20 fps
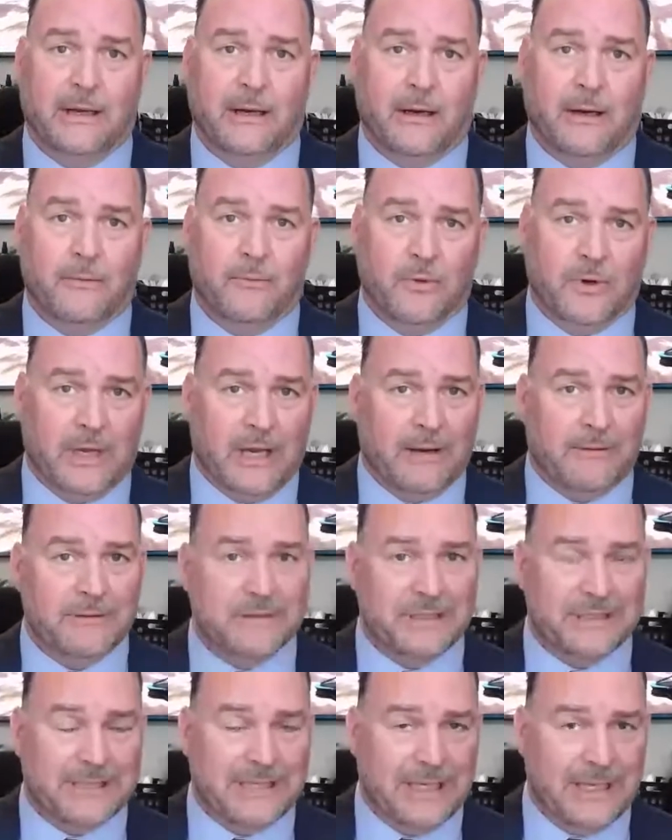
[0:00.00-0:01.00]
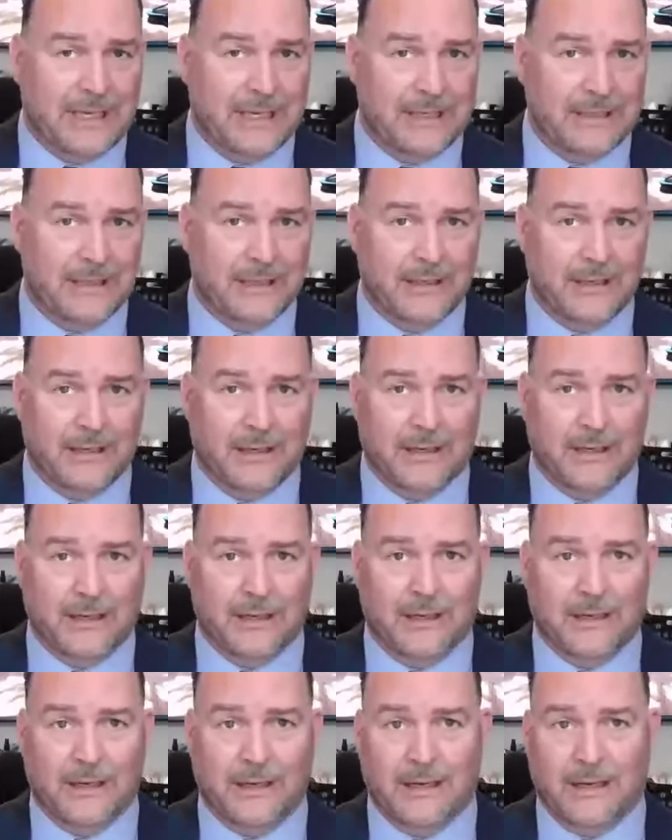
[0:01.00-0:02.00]
When I was a kid,
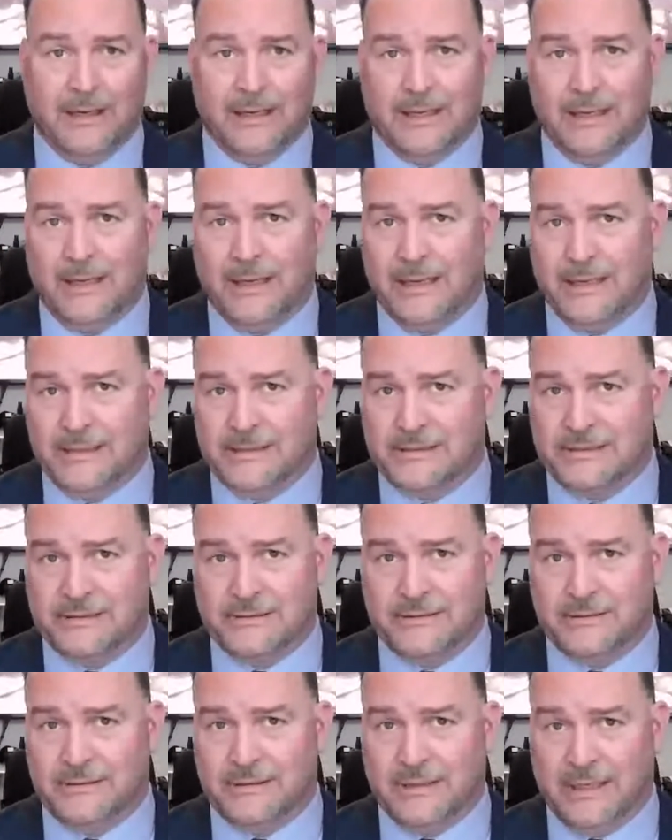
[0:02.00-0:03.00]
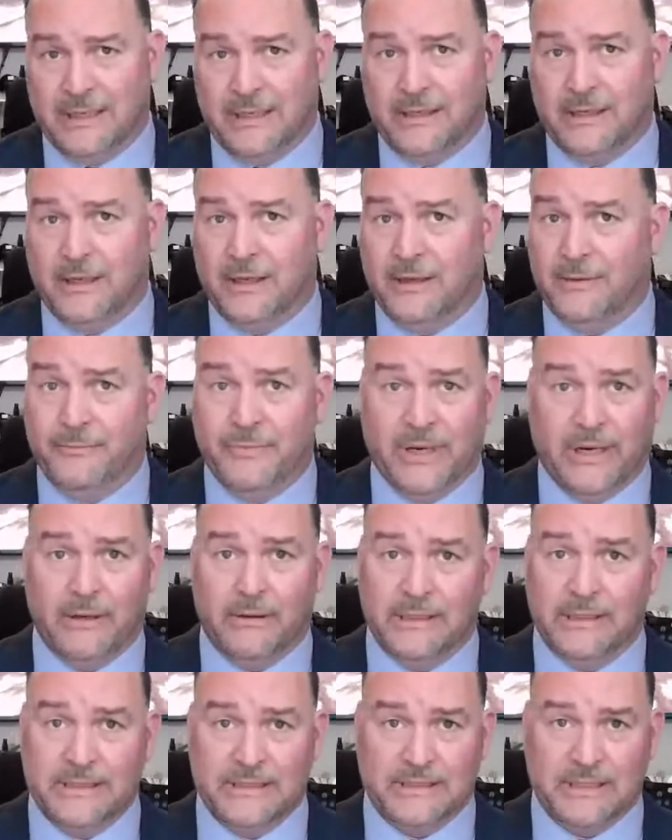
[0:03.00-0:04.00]
I
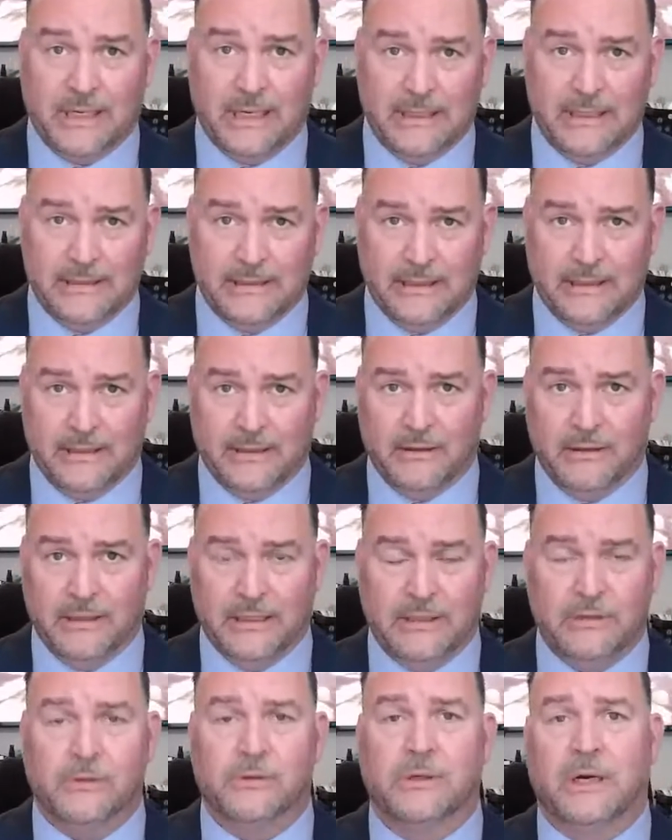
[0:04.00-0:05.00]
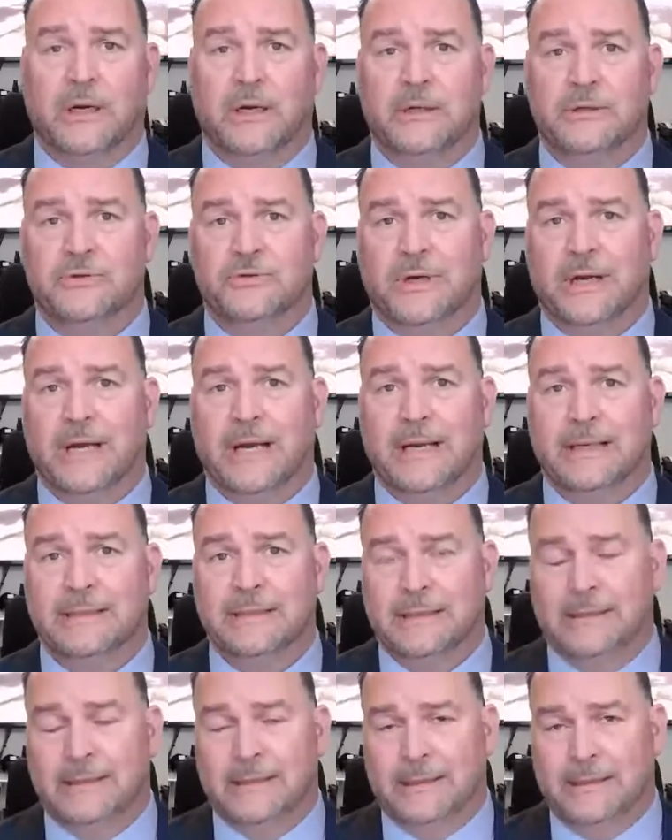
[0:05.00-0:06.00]
apparently signed an illegal
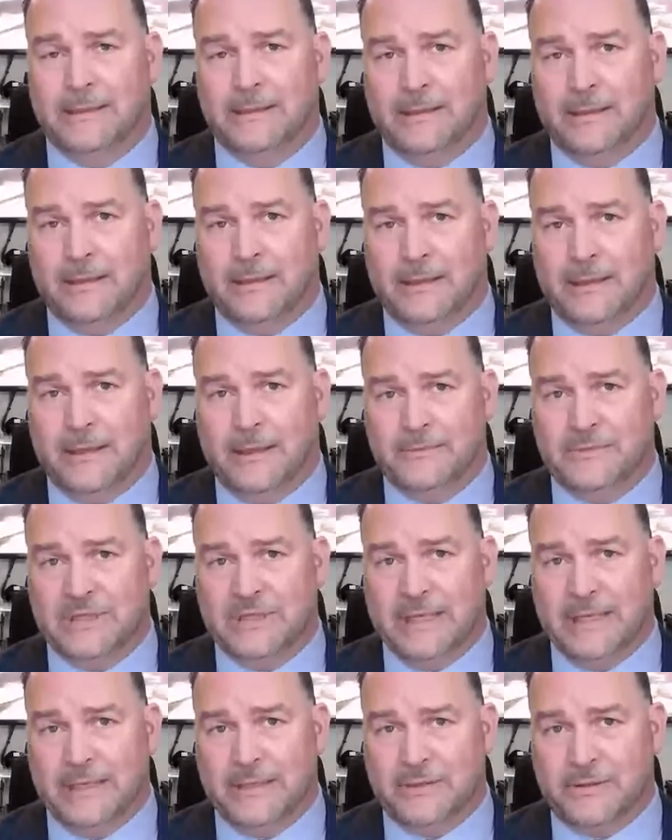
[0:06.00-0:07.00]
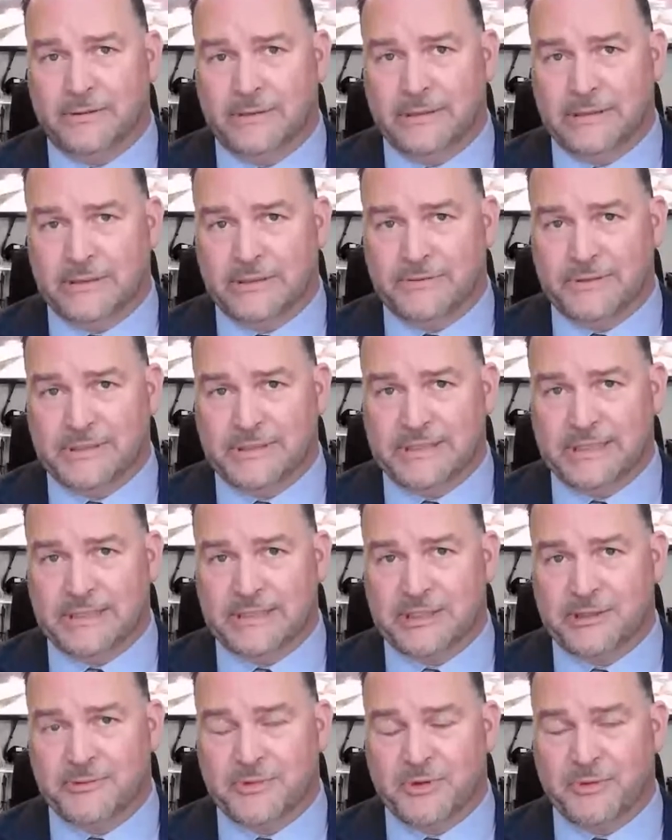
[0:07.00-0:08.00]
contract to enter into a
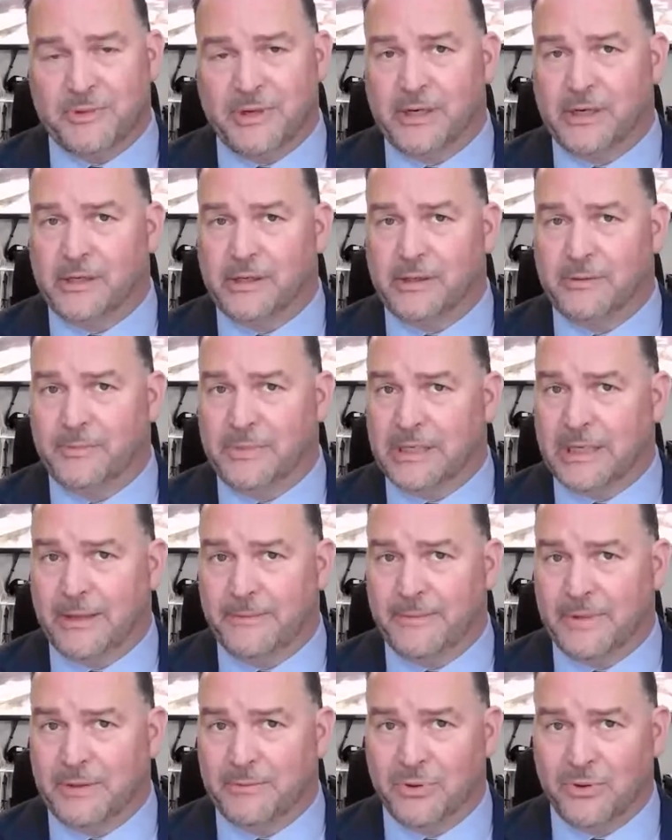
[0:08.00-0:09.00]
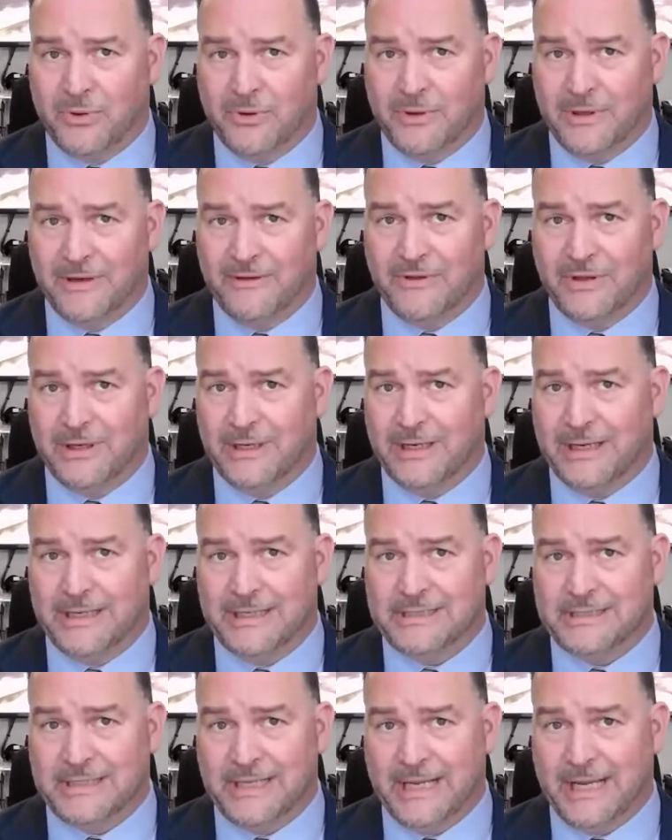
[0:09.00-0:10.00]
system to become an employee of the
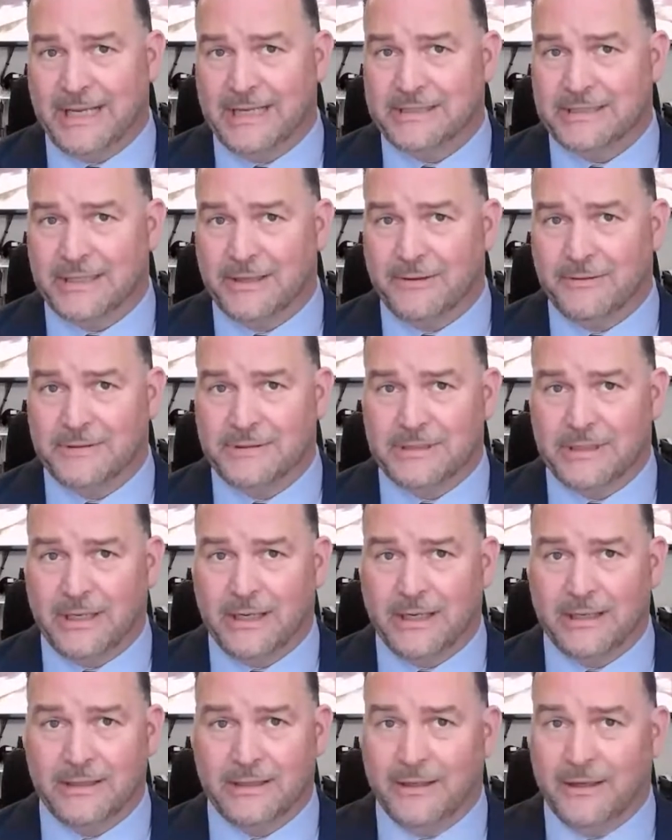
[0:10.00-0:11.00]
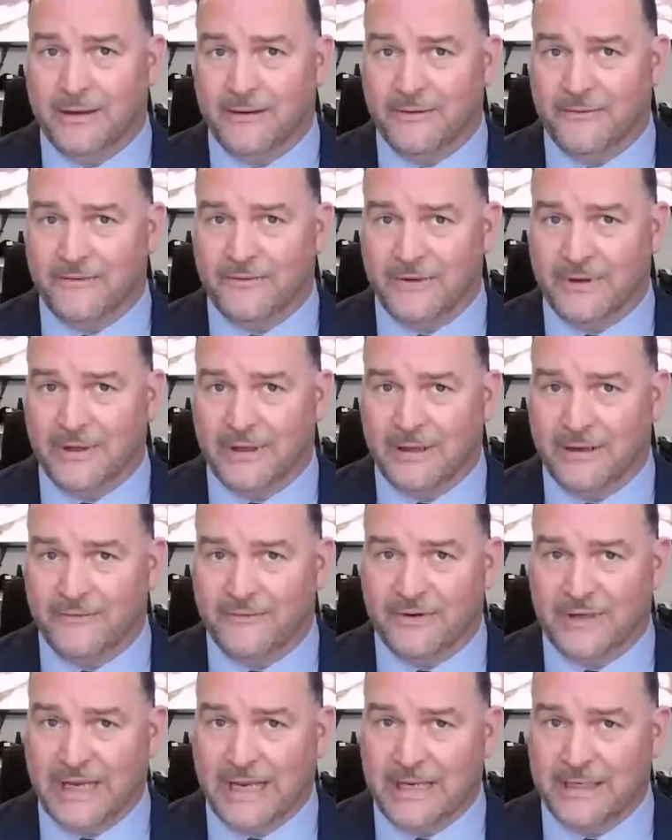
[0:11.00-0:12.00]
United States. I was not of
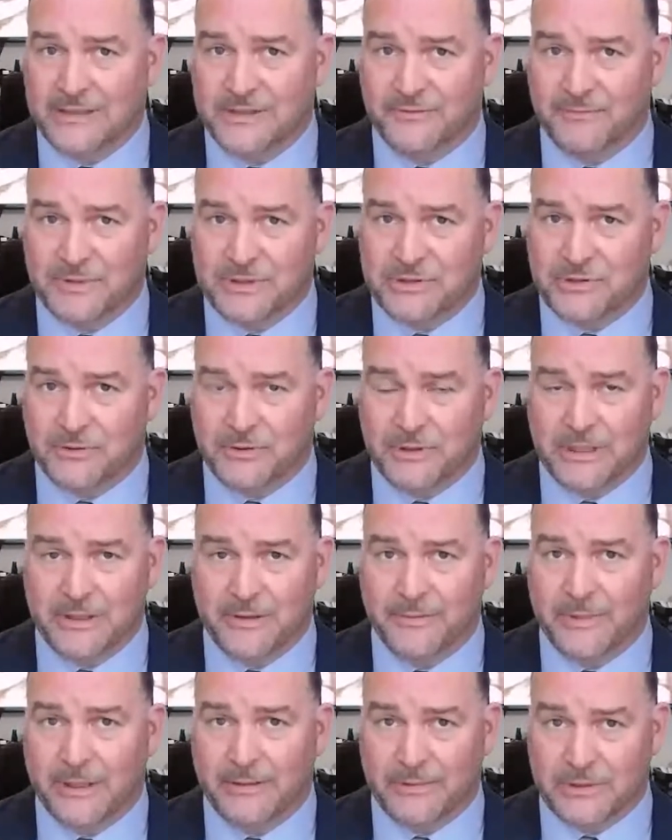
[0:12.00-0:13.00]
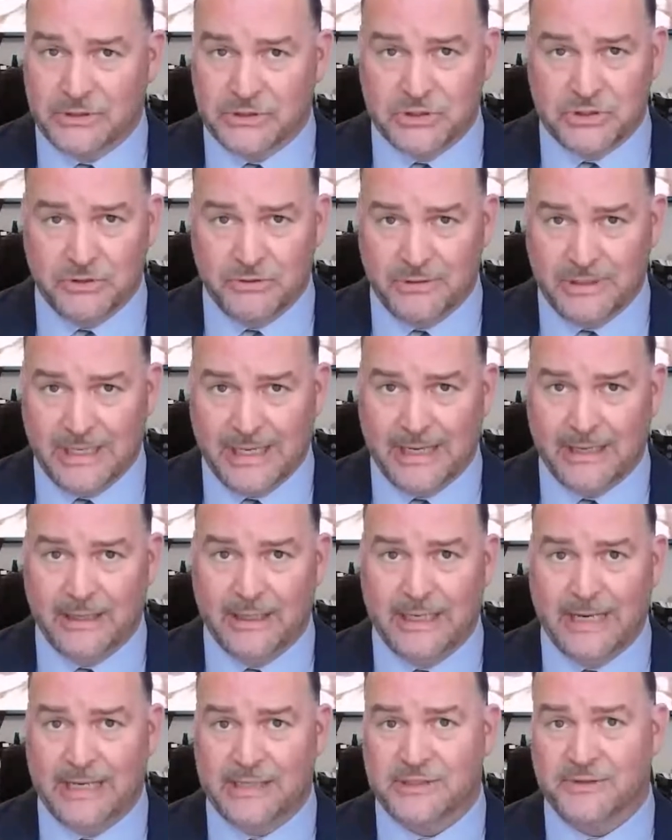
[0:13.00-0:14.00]
an age of majority to be able to do that,
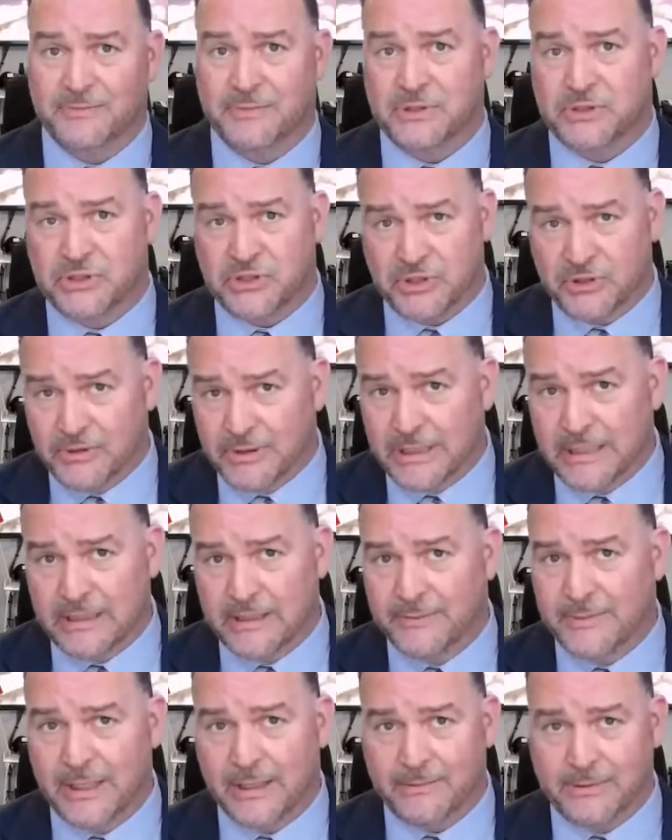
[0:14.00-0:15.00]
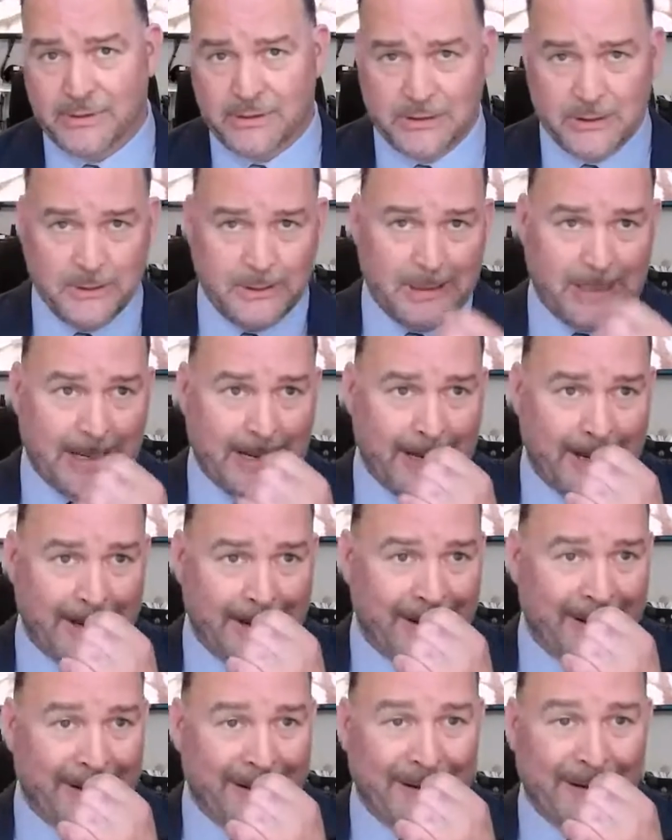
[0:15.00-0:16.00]
an age of maturity to be able to do that.
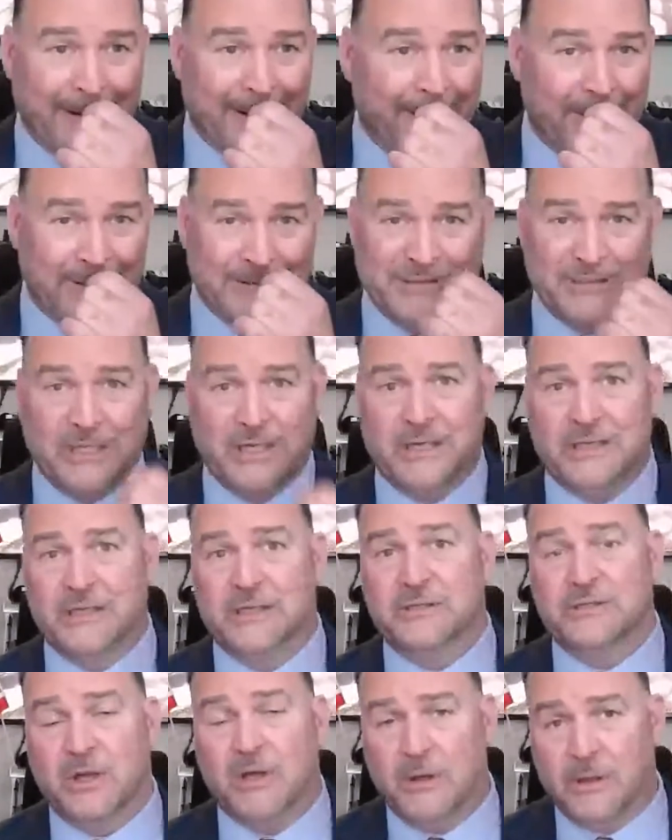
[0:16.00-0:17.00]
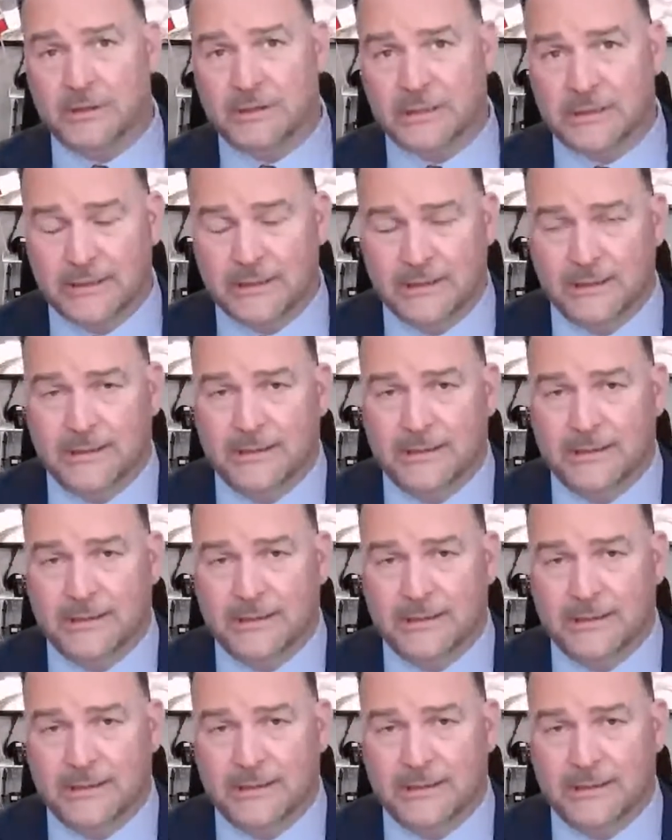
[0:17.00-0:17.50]
I was not an adult.